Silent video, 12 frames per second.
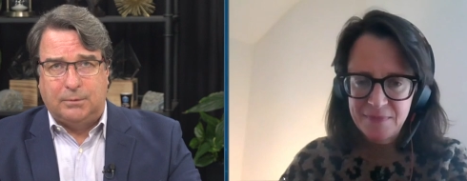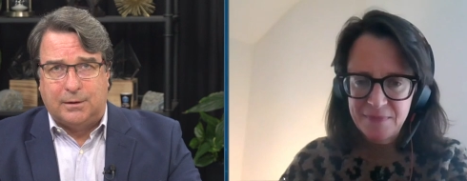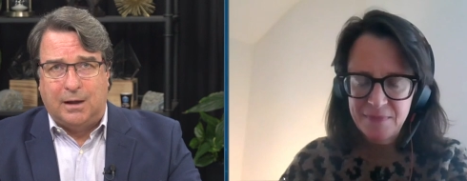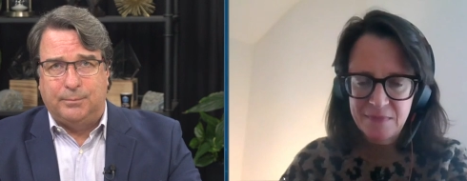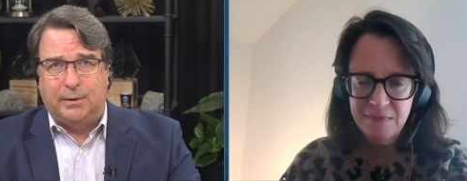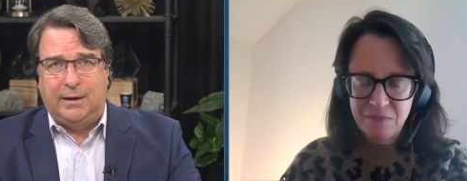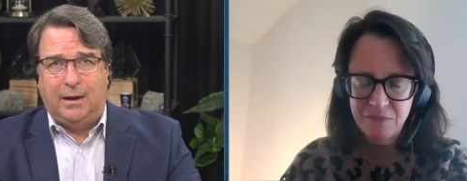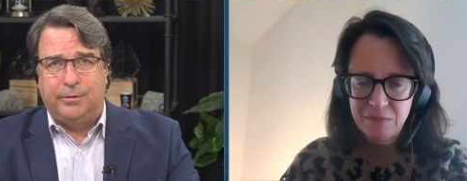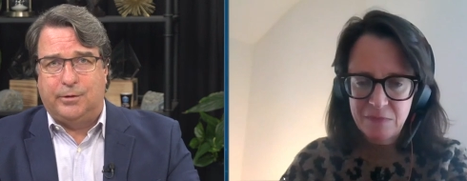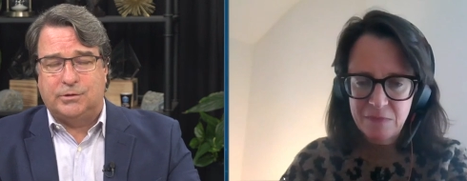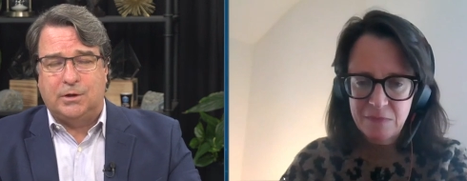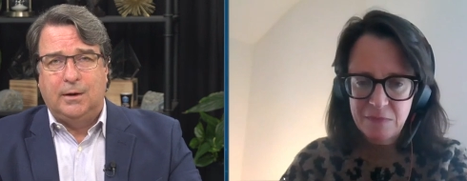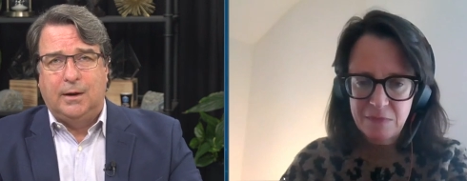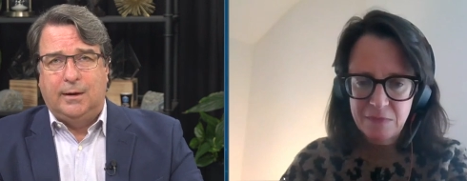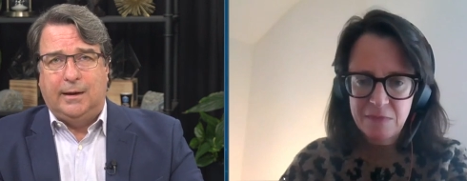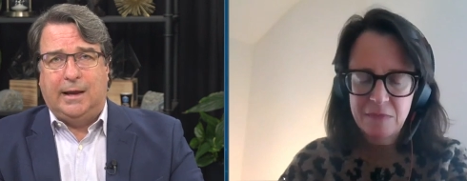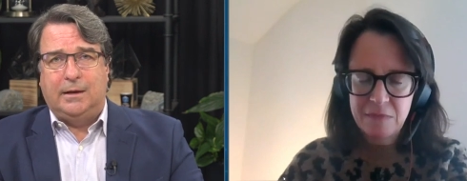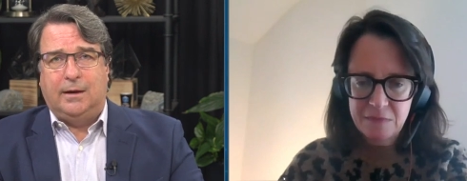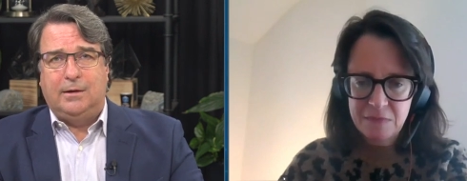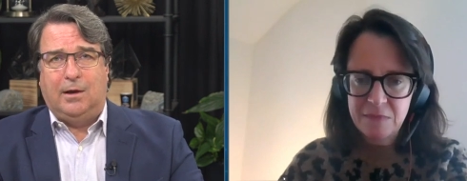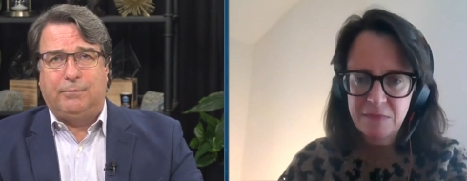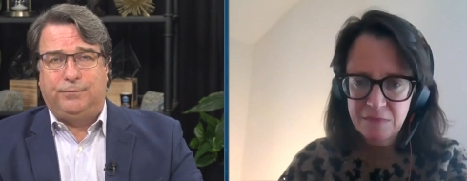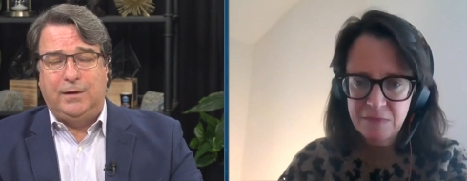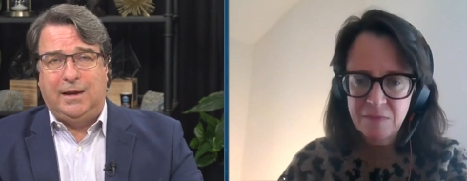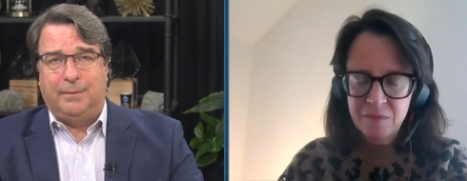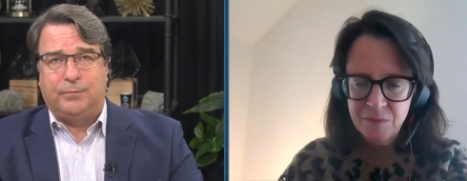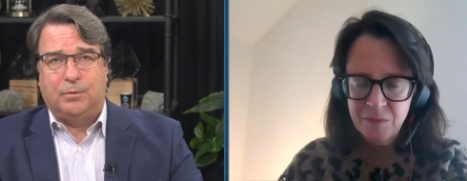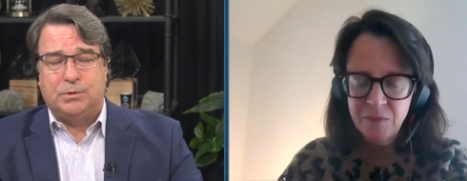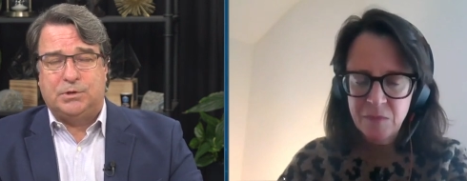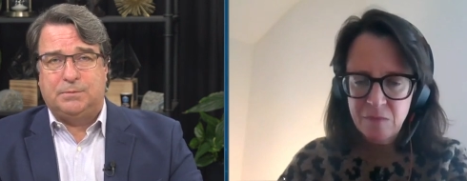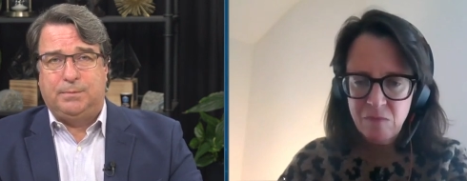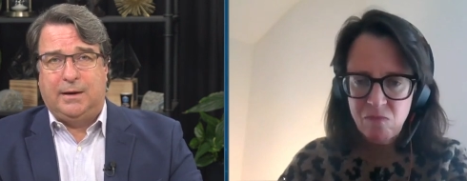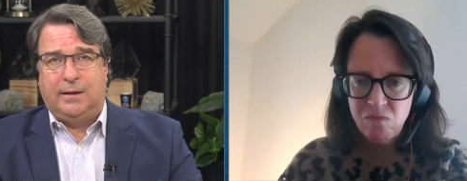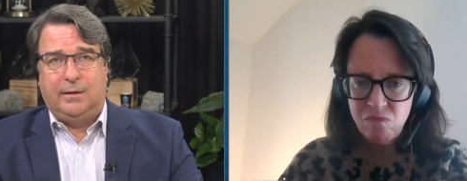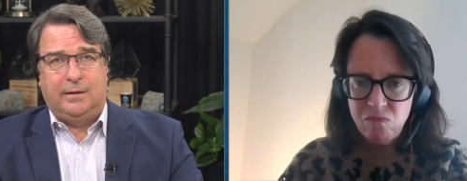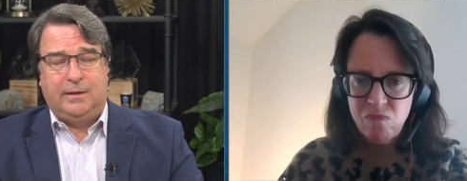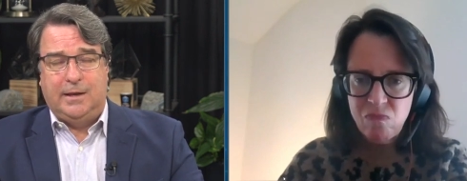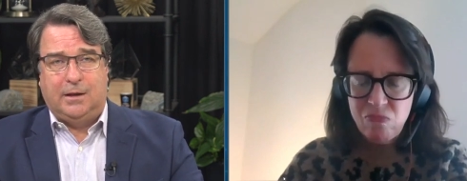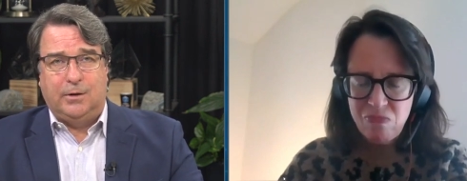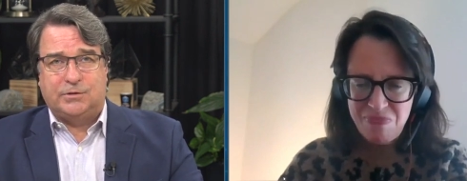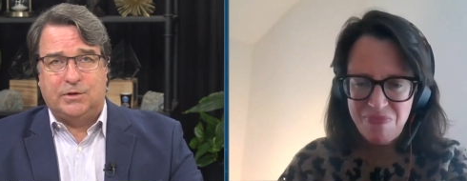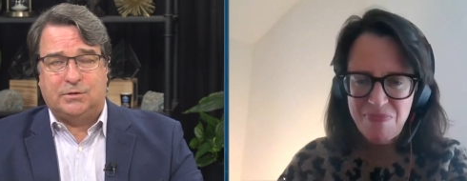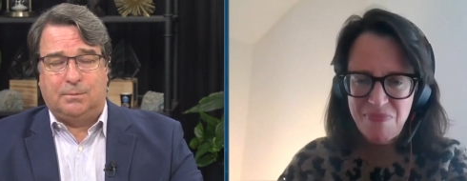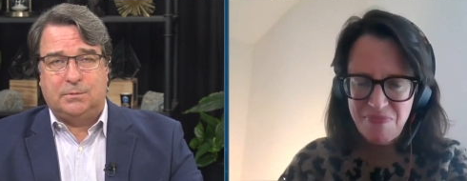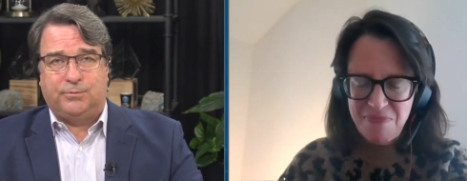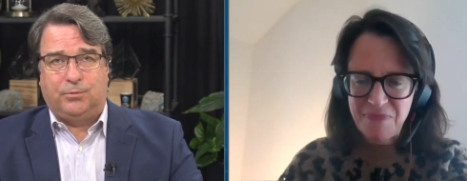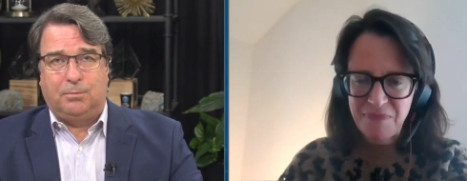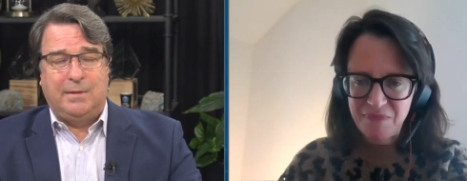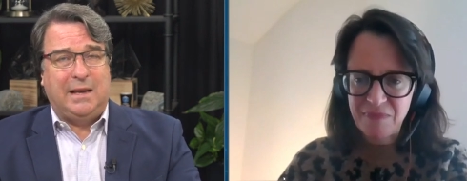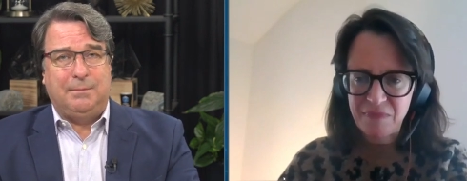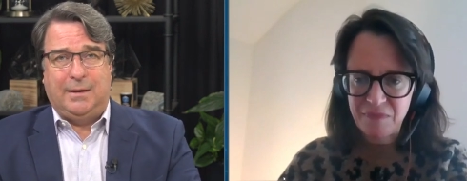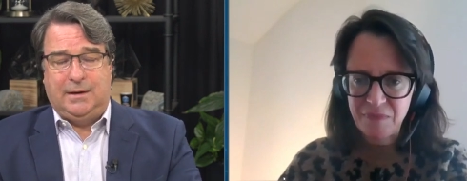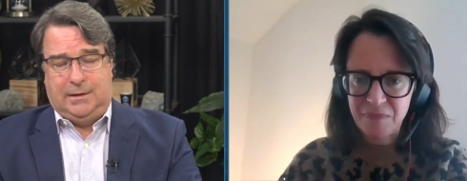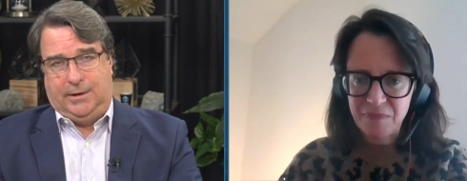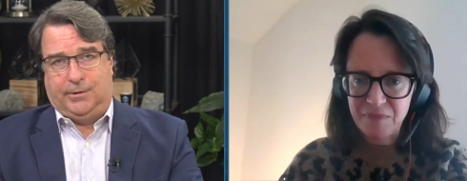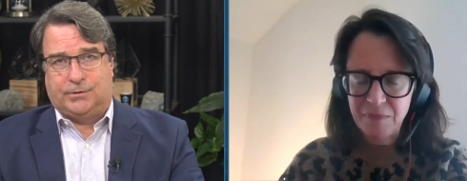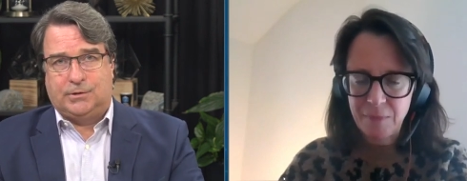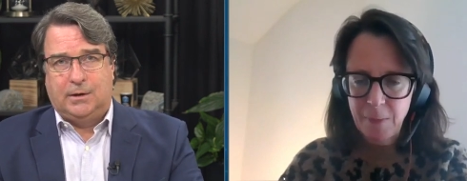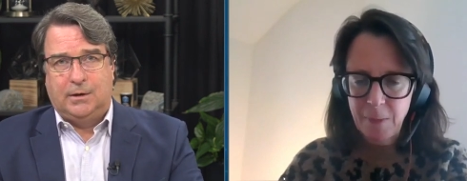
Speaker 1: company company, others. And you have Veeam, which has been in the ecosystems for many, many years,